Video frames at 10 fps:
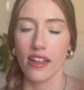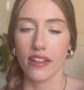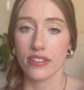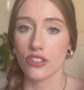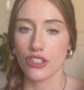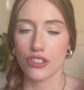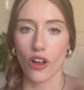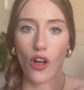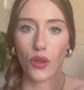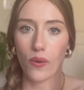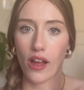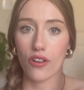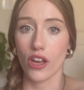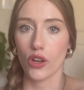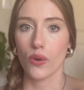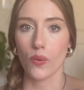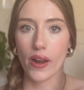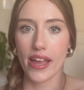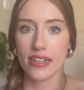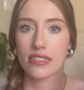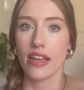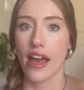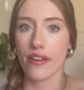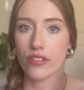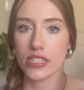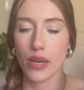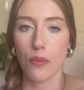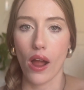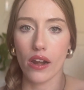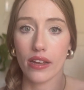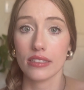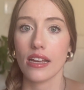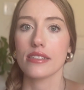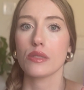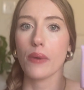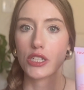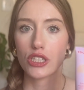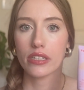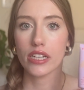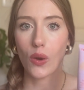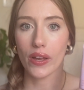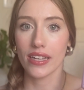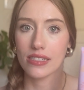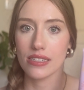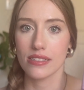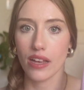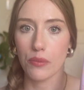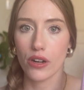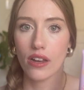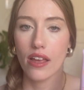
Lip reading: This is just all around a great everyday product, especially going into summer.